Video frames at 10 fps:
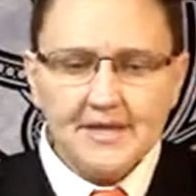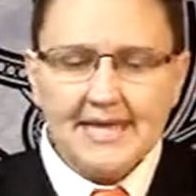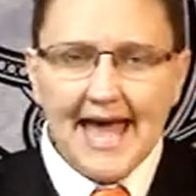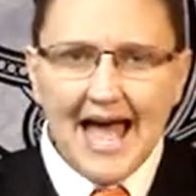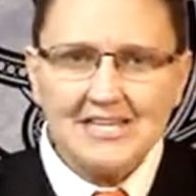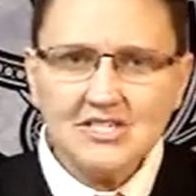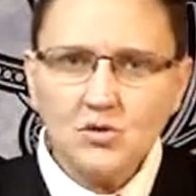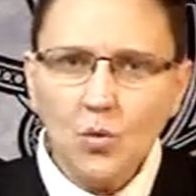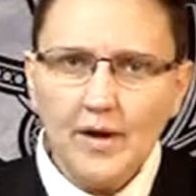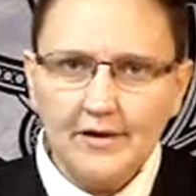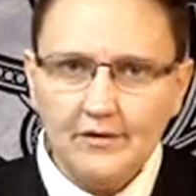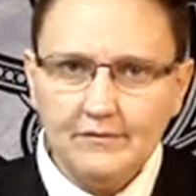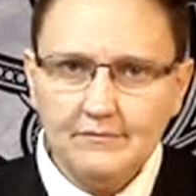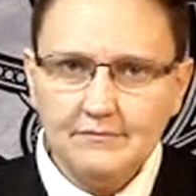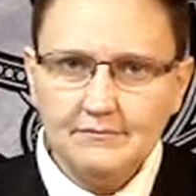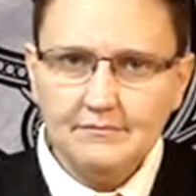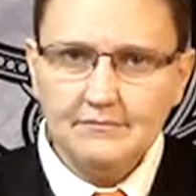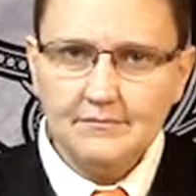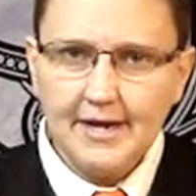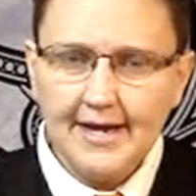gas and oil,
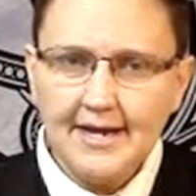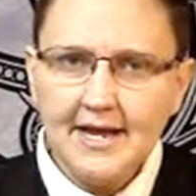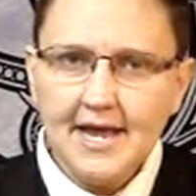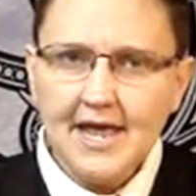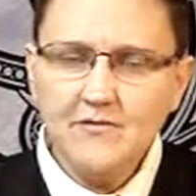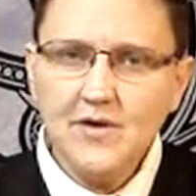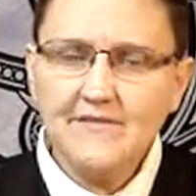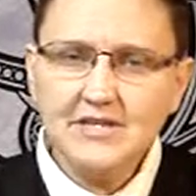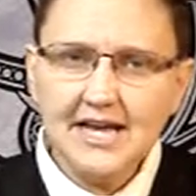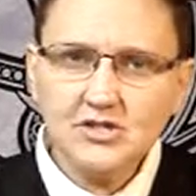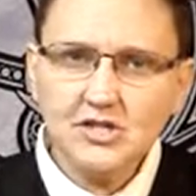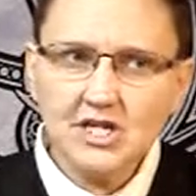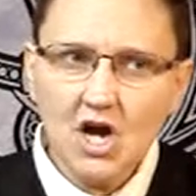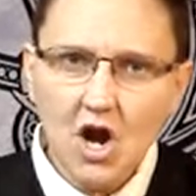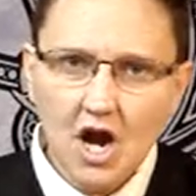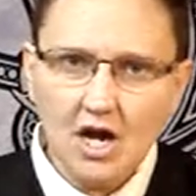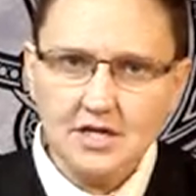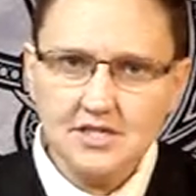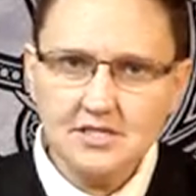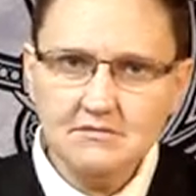right? If we have electric
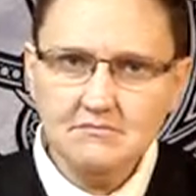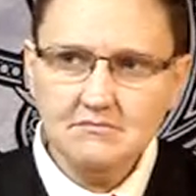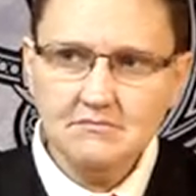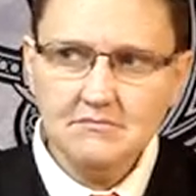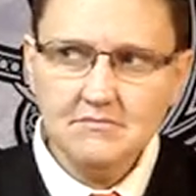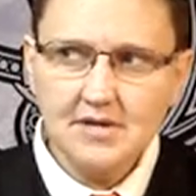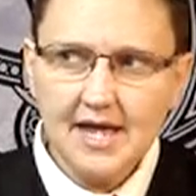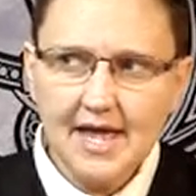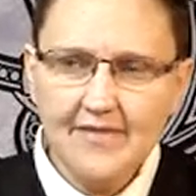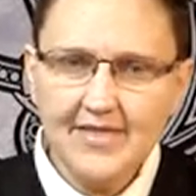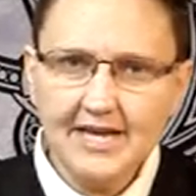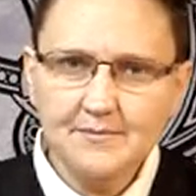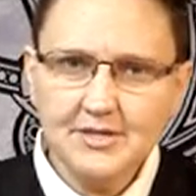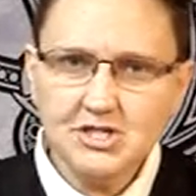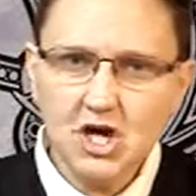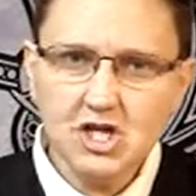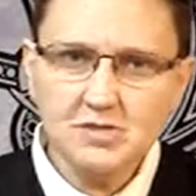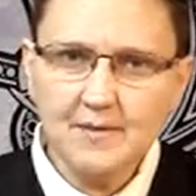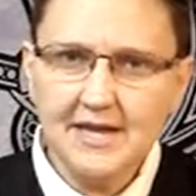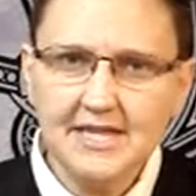cars and they could be
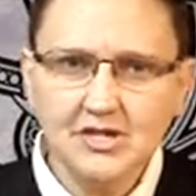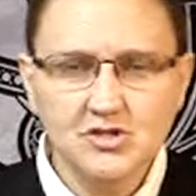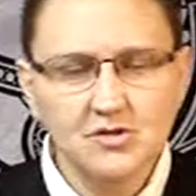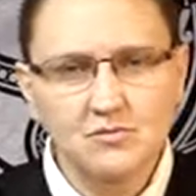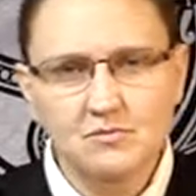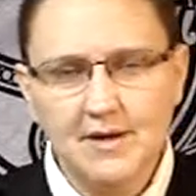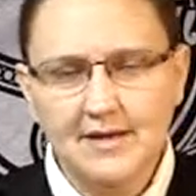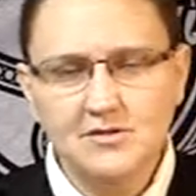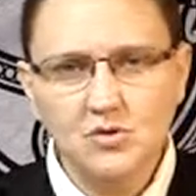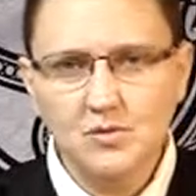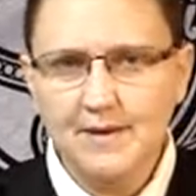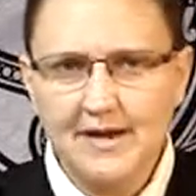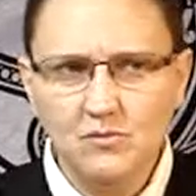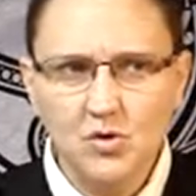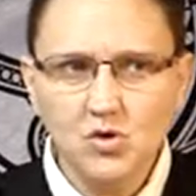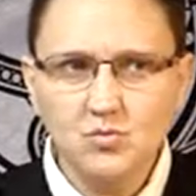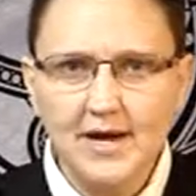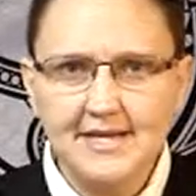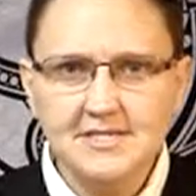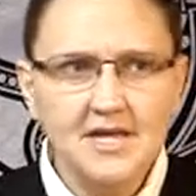charged by solar panel
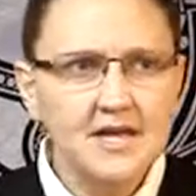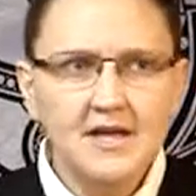roadways,